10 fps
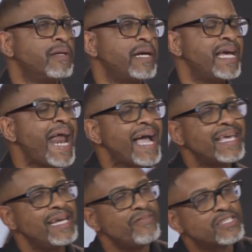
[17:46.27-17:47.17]
And I
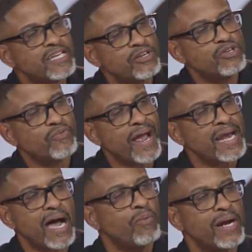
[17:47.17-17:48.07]
can't even tell you right
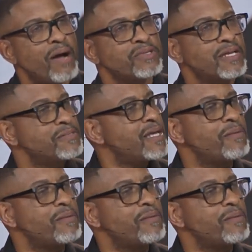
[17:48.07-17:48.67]
now what I was upset